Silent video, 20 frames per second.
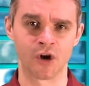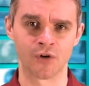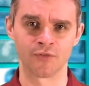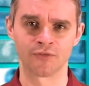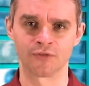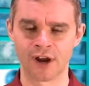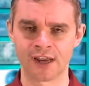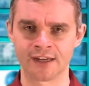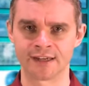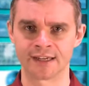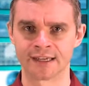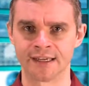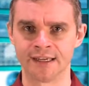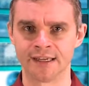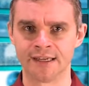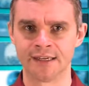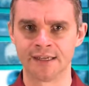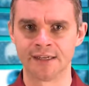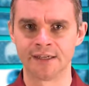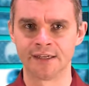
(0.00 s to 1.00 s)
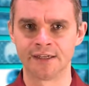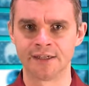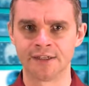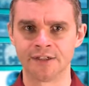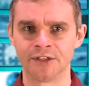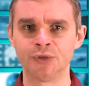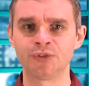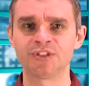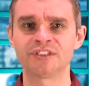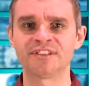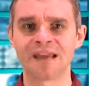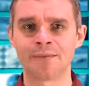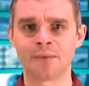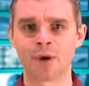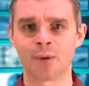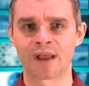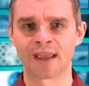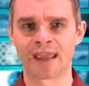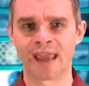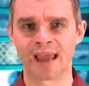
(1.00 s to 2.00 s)
of trading. Use a
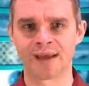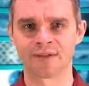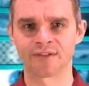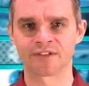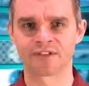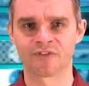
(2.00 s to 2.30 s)
demo account